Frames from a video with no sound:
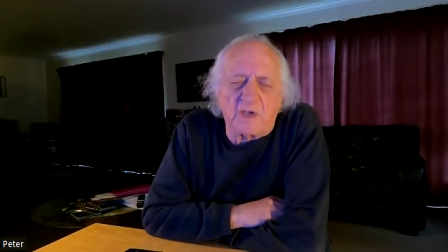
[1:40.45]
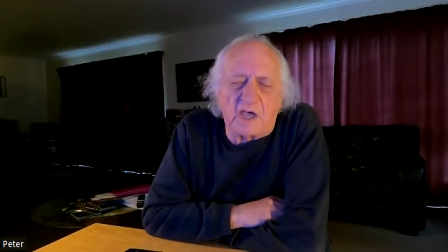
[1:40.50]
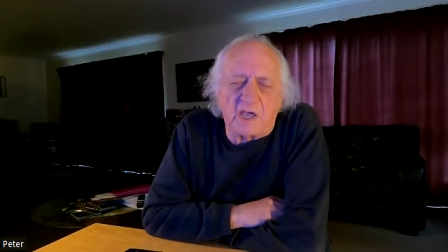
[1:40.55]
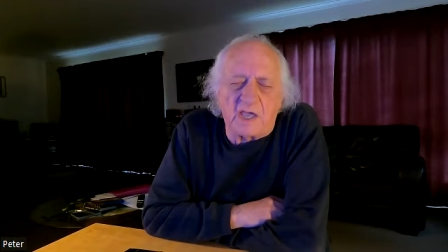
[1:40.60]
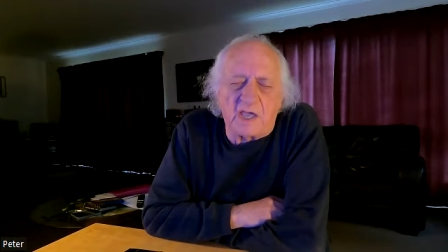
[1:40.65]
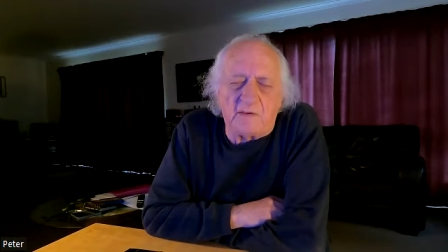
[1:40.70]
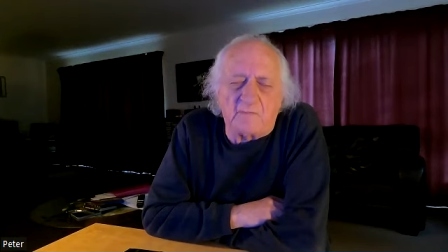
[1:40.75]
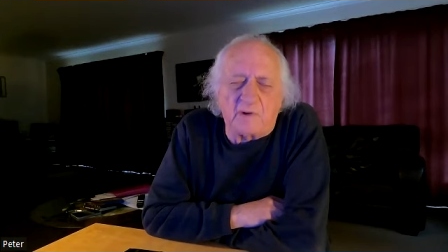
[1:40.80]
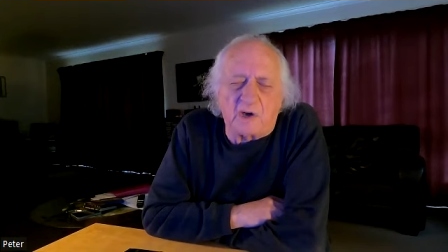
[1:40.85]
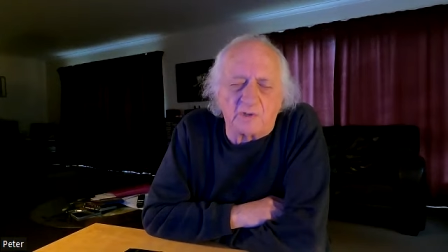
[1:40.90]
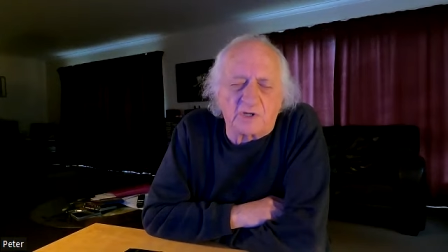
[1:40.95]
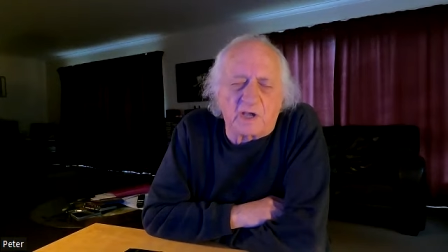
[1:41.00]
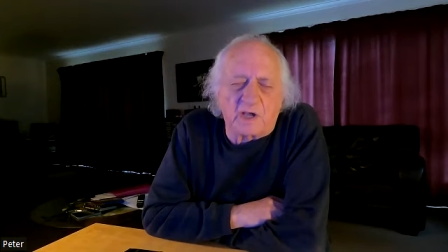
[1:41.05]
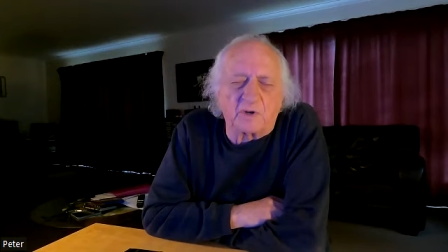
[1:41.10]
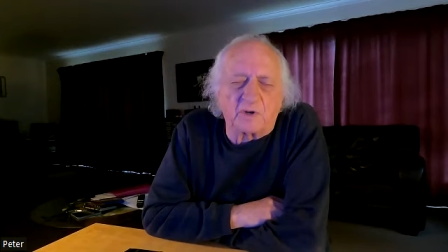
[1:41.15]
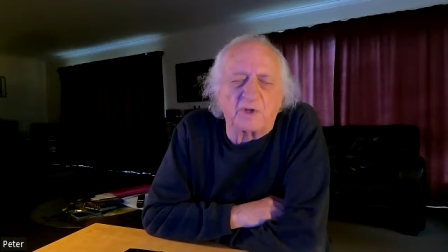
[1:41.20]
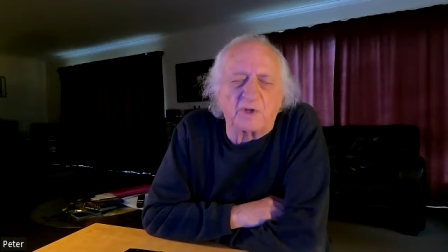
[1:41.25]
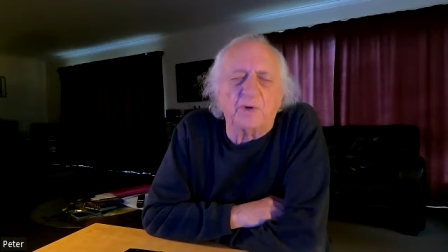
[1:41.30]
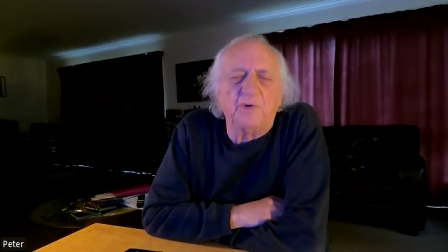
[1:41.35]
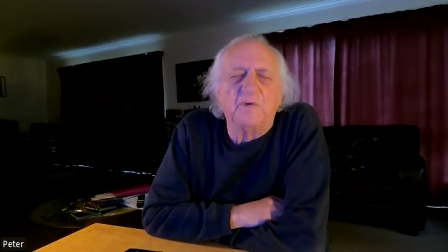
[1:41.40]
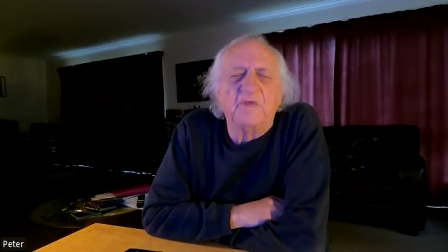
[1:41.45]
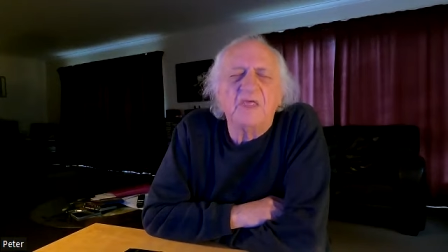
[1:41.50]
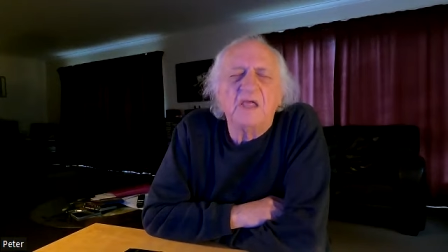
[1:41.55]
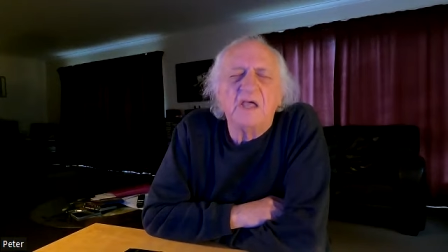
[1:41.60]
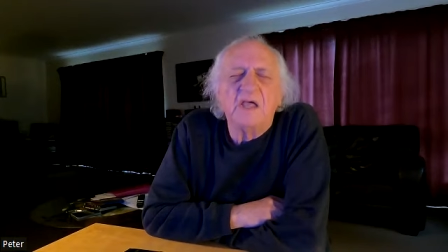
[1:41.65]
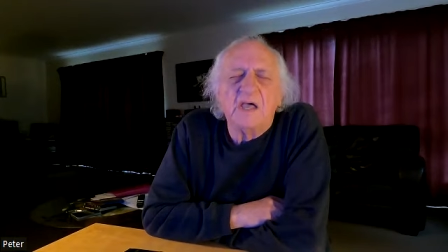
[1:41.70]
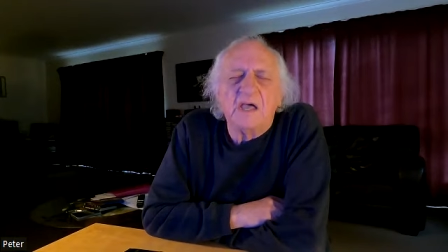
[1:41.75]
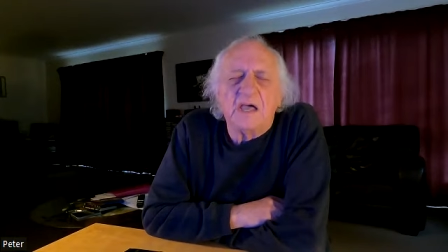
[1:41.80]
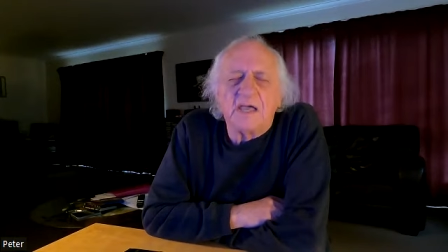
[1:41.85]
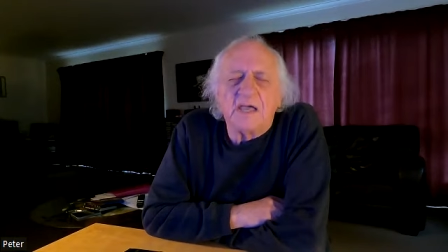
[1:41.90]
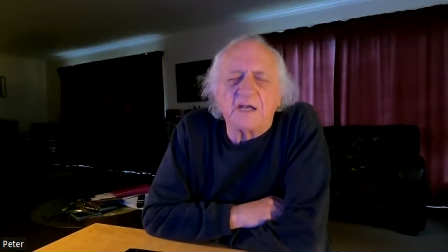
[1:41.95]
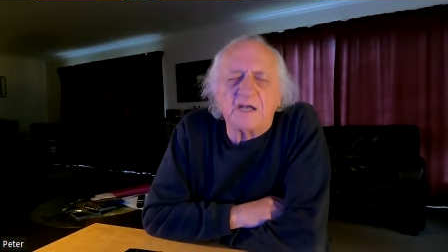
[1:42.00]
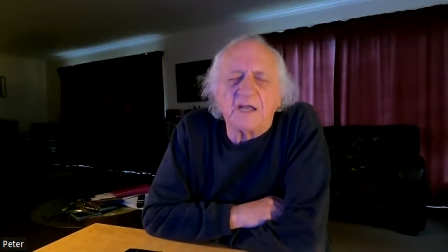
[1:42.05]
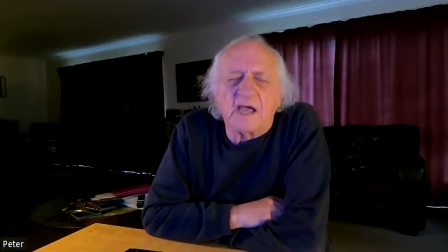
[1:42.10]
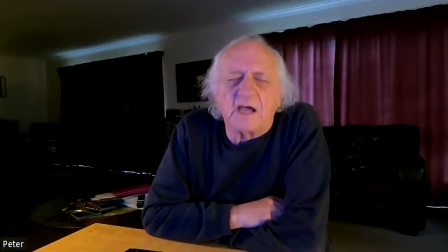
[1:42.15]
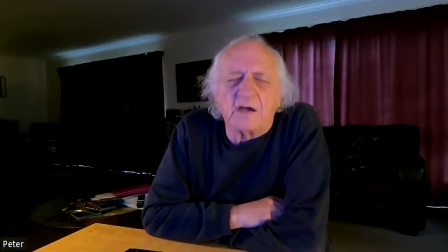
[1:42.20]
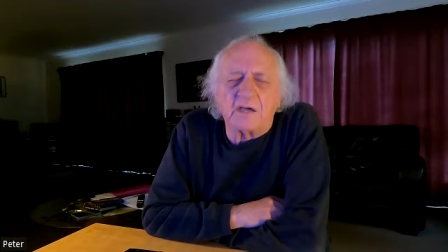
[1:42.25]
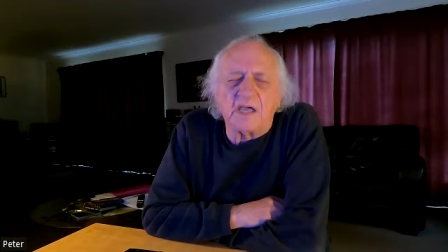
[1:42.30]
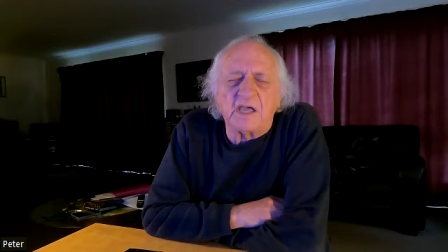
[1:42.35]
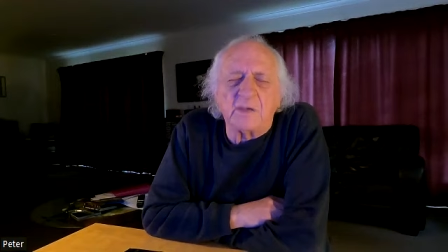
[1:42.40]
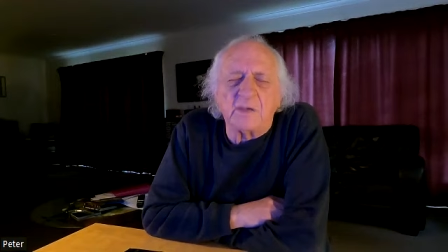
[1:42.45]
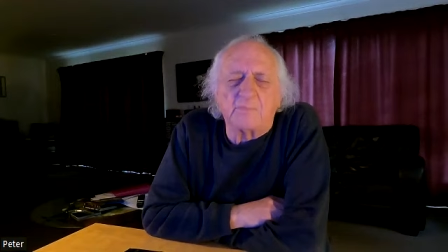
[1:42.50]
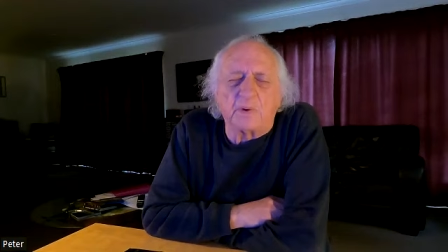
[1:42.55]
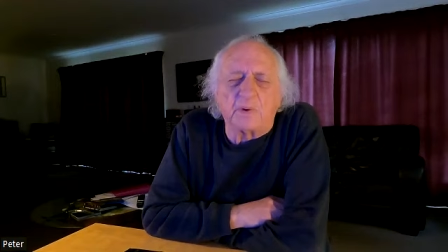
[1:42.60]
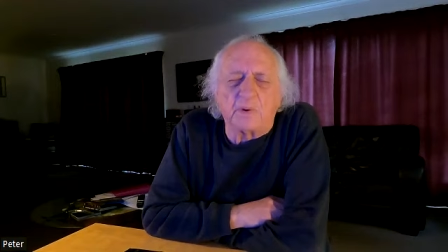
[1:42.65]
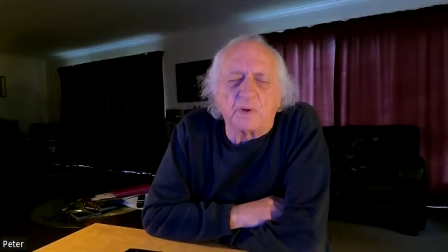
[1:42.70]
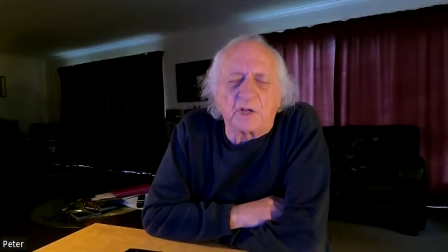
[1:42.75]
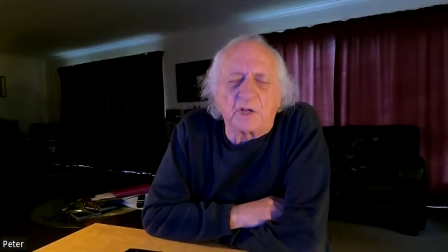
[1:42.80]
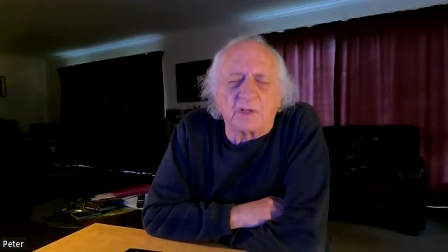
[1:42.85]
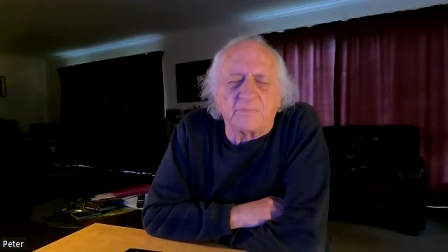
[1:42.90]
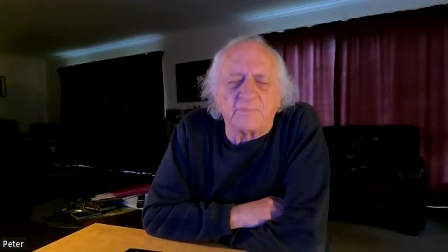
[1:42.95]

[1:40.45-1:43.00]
M O W. Anyhow, he put a